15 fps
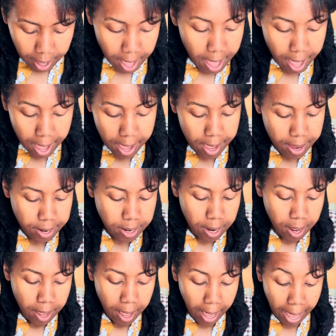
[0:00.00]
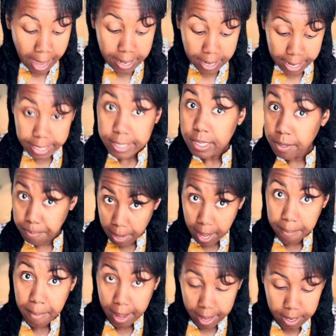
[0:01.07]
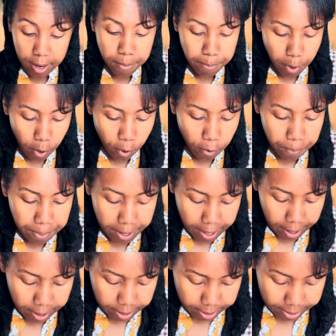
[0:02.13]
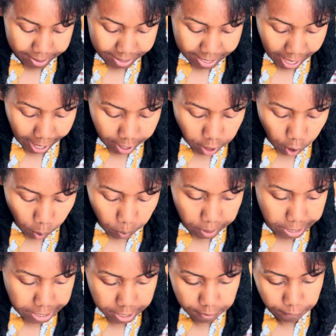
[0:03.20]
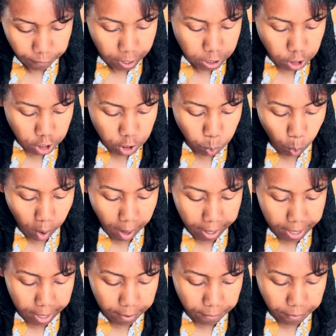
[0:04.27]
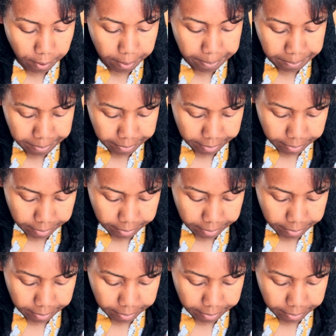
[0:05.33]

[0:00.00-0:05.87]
And I like to buy mine in bulk because I know it's freshest where I get it from.